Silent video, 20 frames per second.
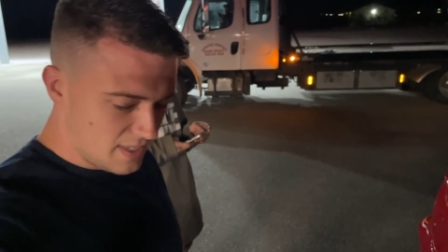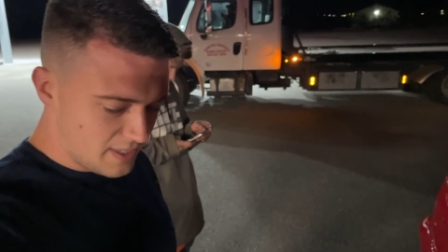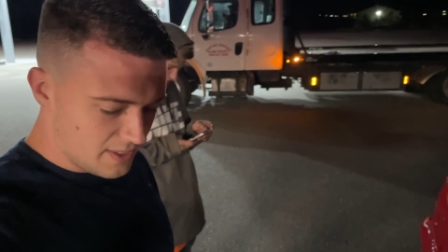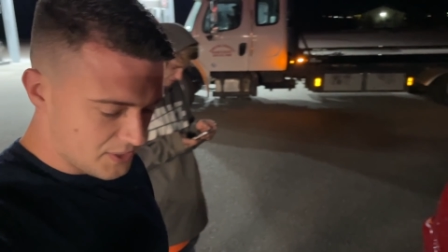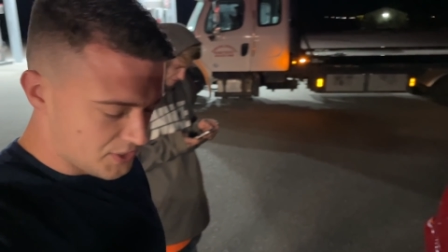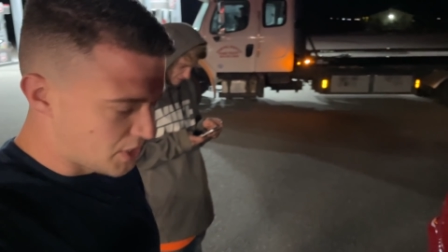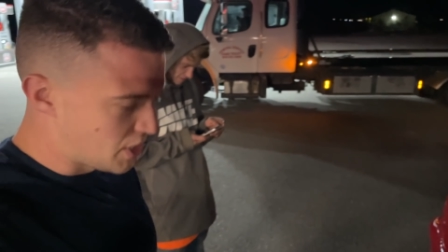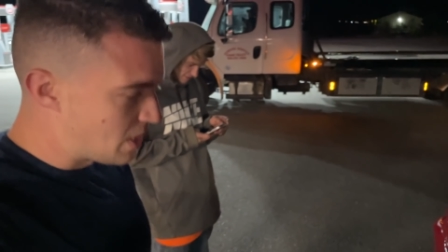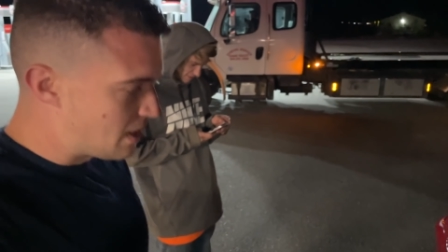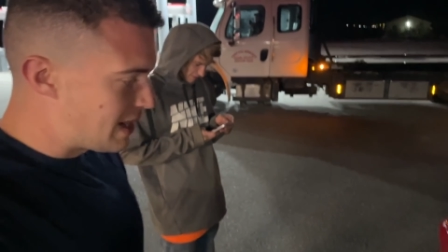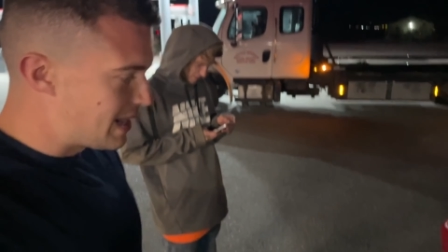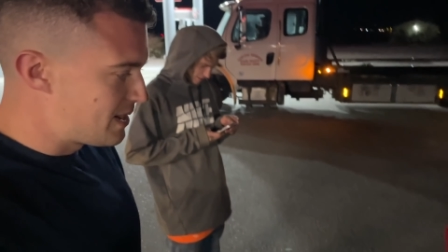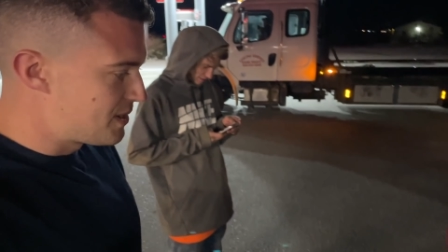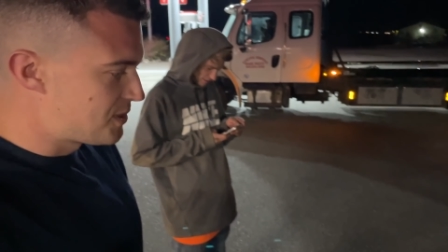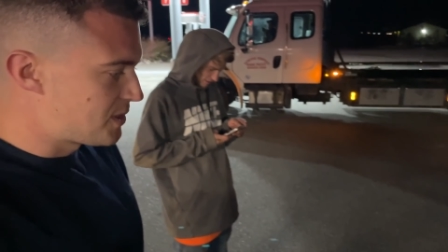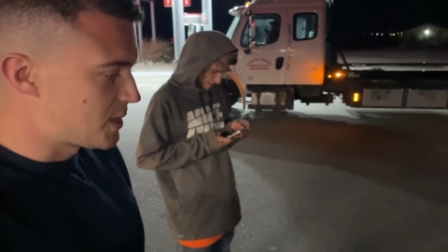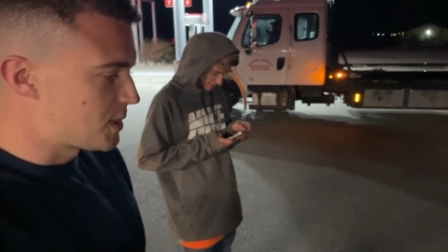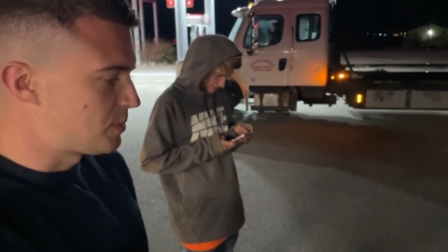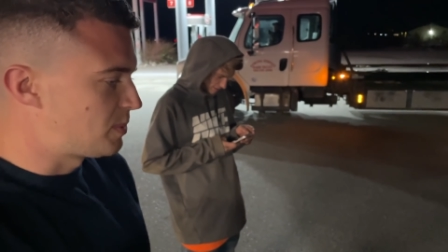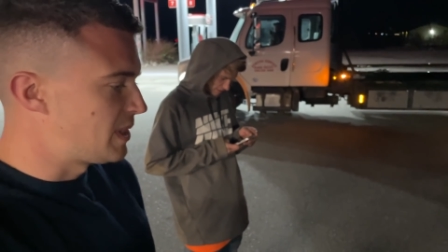So I
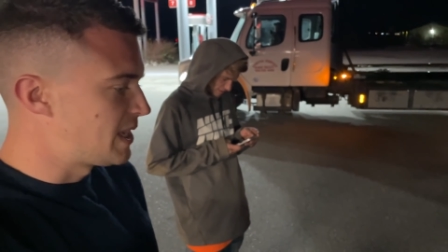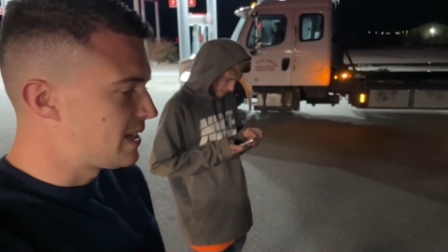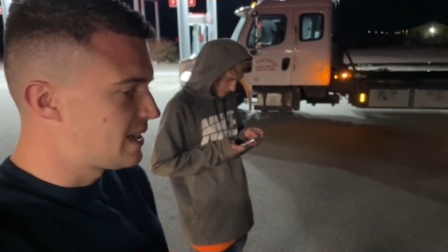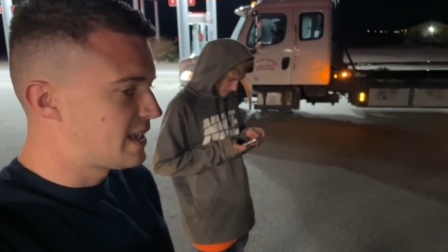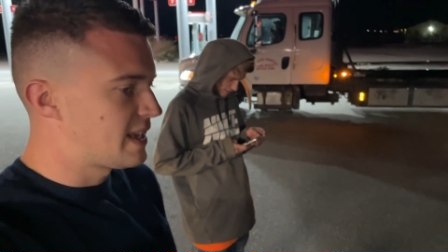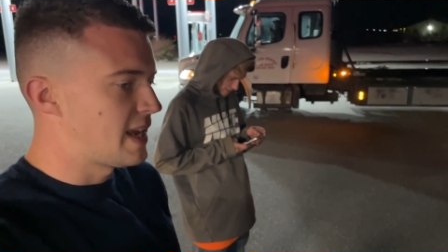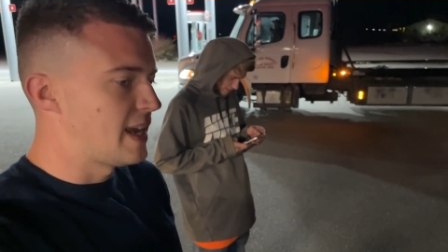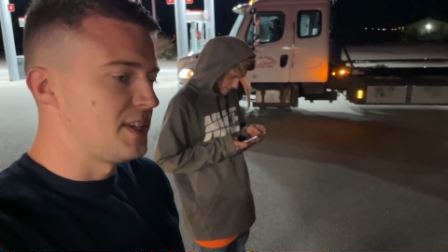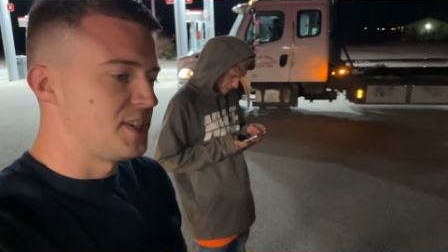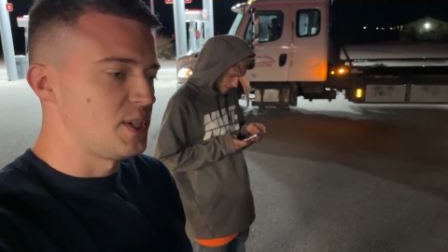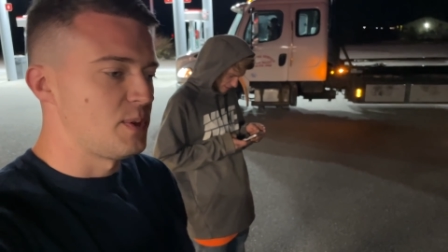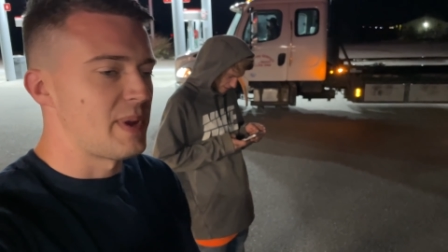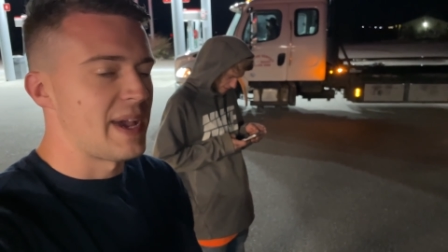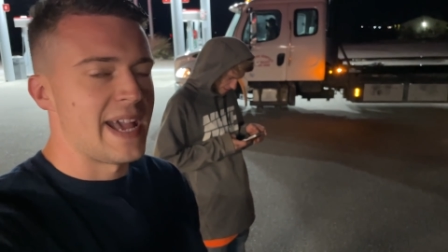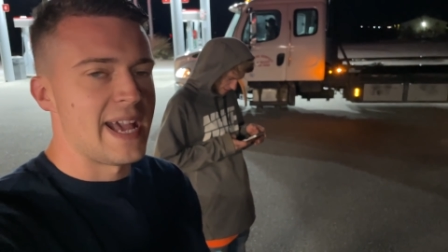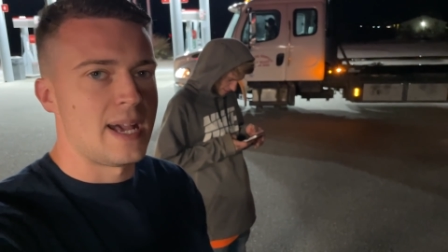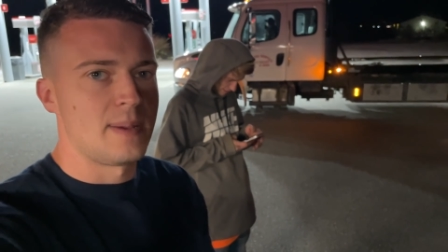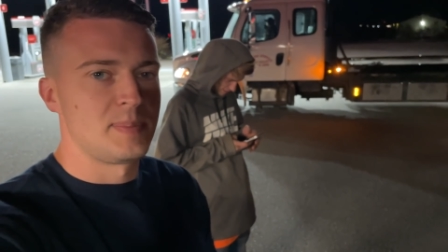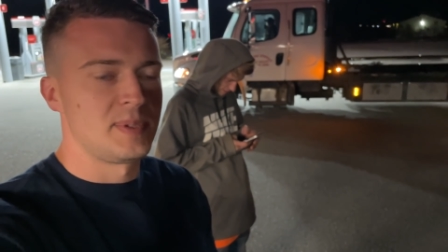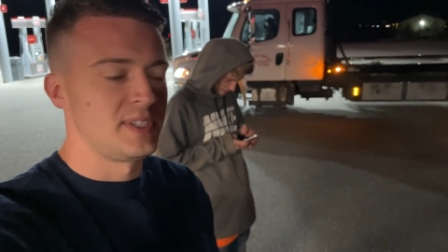just explained to Casey what
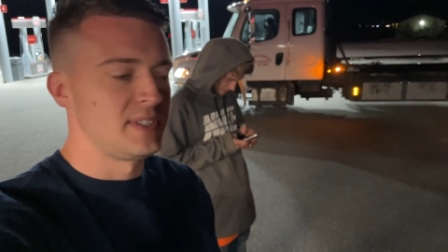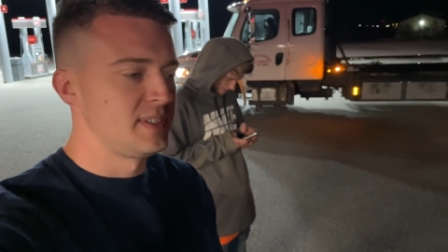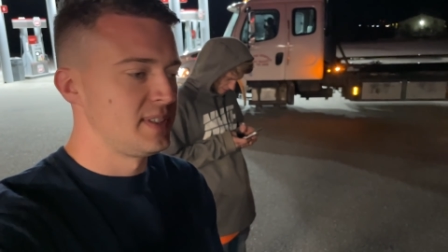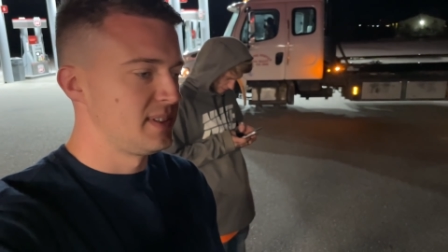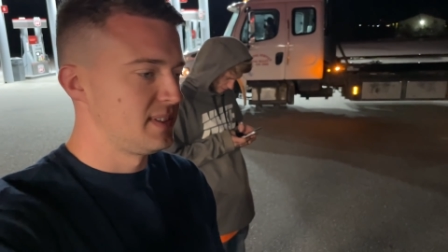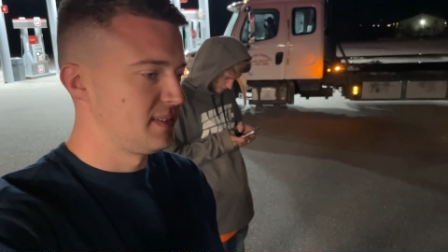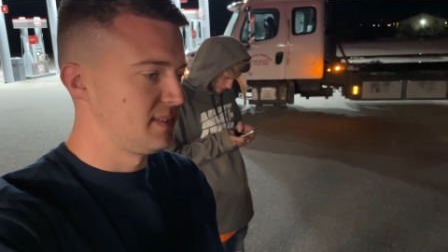happened.